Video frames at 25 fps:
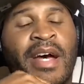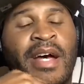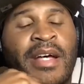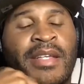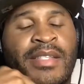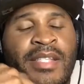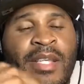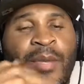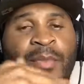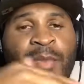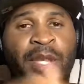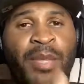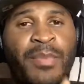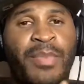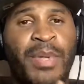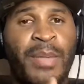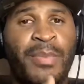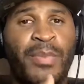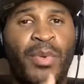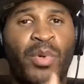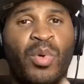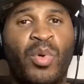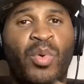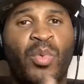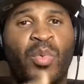some of the
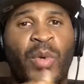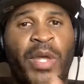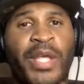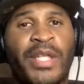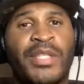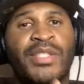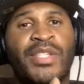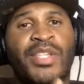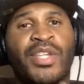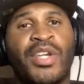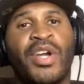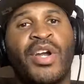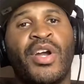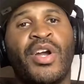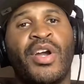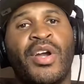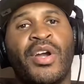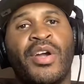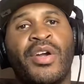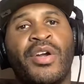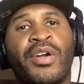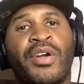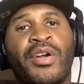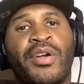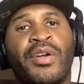people who went to
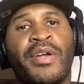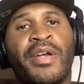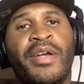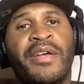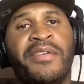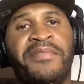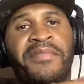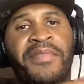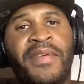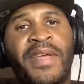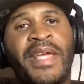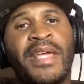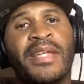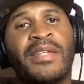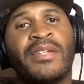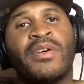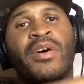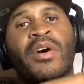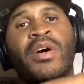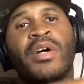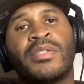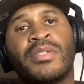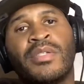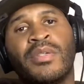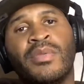her event
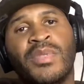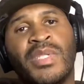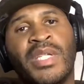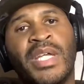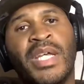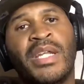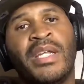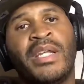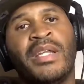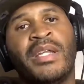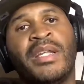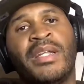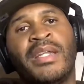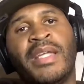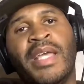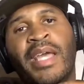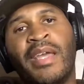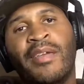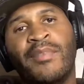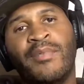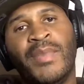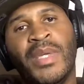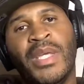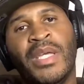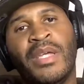also did it and
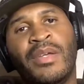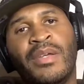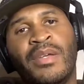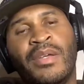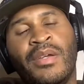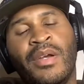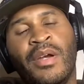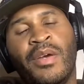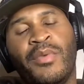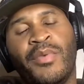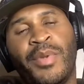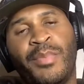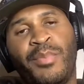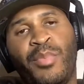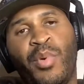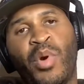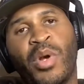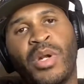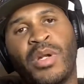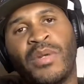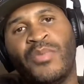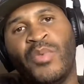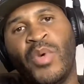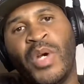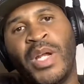gave me a
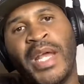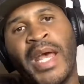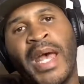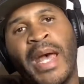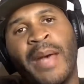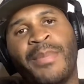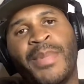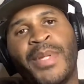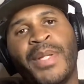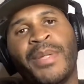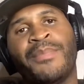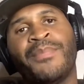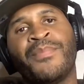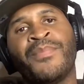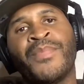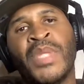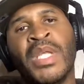report of what happened.